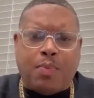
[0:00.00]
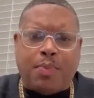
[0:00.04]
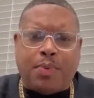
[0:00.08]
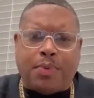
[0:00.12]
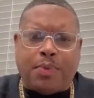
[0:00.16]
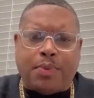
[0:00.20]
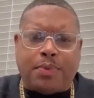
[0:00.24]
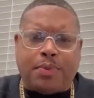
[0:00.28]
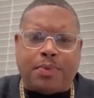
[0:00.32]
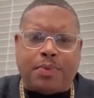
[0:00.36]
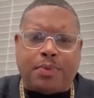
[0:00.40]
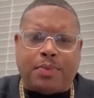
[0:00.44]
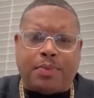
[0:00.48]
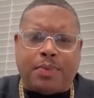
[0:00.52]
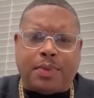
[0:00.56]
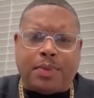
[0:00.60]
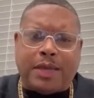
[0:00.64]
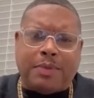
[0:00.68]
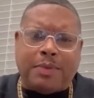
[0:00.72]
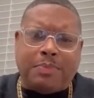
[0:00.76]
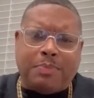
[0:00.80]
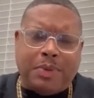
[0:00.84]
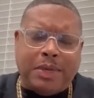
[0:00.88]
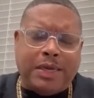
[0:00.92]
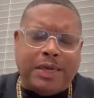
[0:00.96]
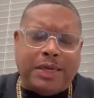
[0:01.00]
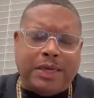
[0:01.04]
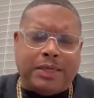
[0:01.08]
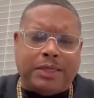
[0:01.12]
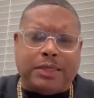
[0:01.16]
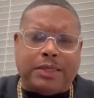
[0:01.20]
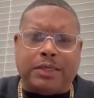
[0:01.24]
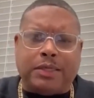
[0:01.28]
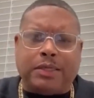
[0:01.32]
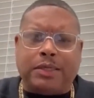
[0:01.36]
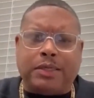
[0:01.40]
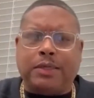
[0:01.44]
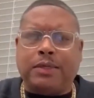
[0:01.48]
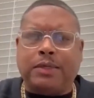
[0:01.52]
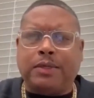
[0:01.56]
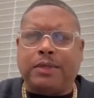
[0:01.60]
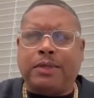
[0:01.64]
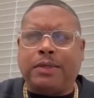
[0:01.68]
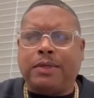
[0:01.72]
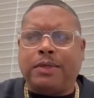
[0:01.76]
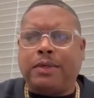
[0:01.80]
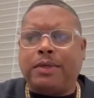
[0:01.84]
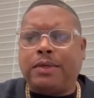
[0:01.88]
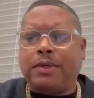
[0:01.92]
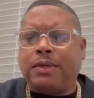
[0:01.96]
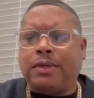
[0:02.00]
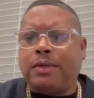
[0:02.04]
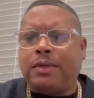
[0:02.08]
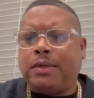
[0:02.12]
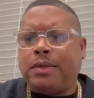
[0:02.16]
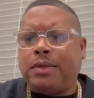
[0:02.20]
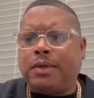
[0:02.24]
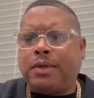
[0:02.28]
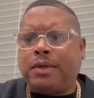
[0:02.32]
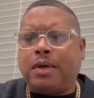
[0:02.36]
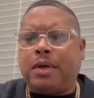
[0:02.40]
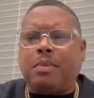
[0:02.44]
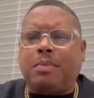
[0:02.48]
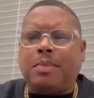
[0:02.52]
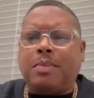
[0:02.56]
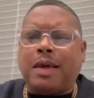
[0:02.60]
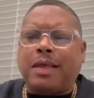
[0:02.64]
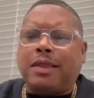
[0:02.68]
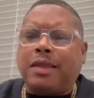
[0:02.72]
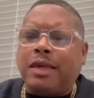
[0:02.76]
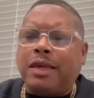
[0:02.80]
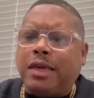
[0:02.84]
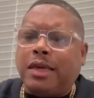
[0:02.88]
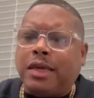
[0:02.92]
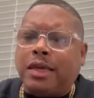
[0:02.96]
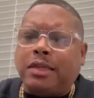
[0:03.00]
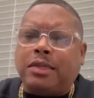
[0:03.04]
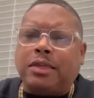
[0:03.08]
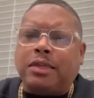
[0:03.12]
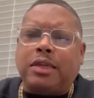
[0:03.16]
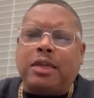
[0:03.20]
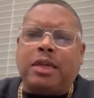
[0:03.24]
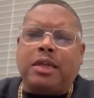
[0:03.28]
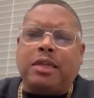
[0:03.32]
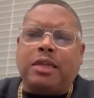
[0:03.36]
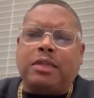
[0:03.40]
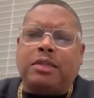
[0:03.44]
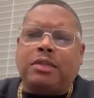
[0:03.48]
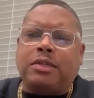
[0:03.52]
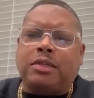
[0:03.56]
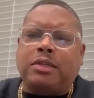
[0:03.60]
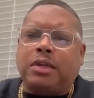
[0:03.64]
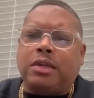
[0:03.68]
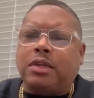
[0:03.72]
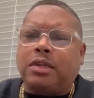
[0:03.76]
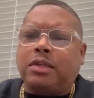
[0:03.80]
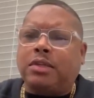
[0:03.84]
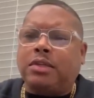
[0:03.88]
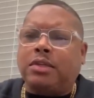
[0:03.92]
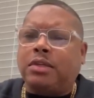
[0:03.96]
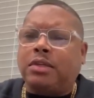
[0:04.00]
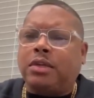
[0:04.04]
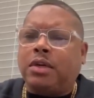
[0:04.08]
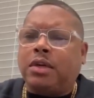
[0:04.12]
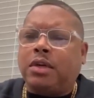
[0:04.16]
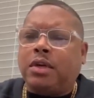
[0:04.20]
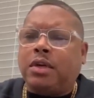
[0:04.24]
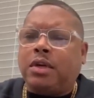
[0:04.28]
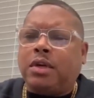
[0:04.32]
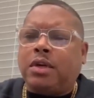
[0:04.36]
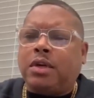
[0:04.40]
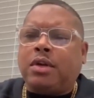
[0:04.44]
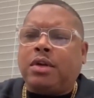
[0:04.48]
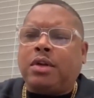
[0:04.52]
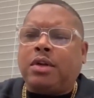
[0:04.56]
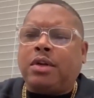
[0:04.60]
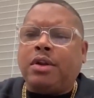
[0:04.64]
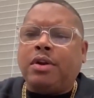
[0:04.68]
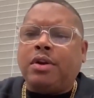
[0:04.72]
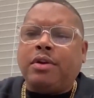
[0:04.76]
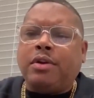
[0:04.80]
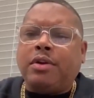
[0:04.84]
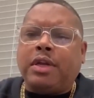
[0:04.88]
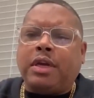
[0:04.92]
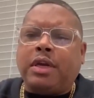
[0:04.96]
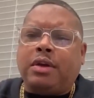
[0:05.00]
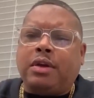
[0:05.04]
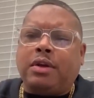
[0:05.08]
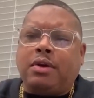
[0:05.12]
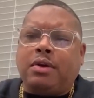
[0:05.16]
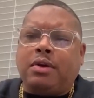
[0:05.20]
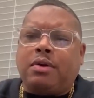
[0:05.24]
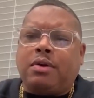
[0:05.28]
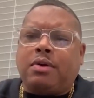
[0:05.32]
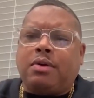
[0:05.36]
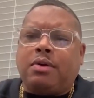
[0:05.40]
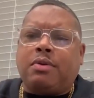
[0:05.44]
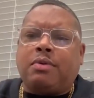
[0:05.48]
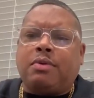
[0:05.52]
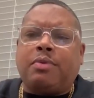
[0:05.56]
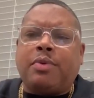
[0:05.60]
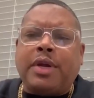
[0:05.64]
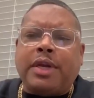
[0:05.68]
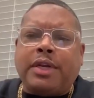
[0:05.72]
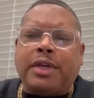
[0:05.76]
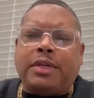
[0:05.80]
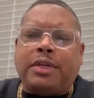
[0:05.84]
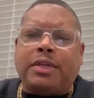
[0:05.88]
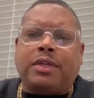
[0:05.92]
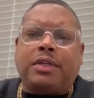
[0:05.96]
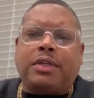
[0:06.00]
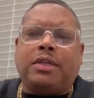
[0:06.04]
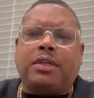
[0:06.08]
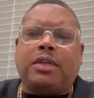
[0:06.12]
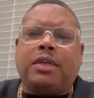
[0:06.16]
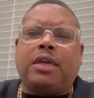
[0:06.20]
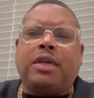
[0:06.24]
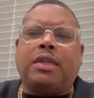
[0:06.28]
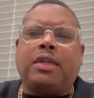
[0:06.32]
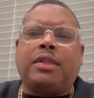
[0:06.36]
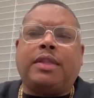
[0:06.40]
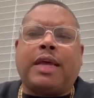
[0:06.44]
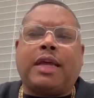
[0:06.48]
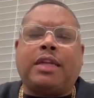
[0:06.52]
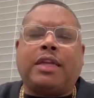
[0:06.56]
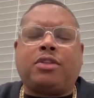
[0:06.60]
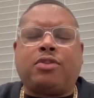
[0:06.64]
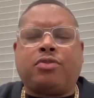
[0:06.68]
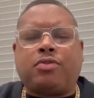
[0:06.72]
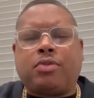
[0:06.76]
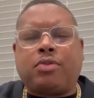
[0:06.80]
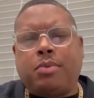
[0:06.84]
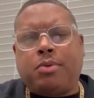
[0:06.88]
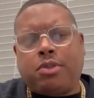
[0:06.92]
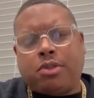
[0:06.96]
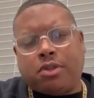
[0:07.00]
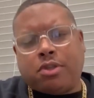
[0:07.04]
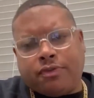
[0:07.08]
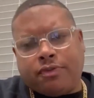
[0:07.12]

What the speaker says: hope. And peace. I think it's clearly written in that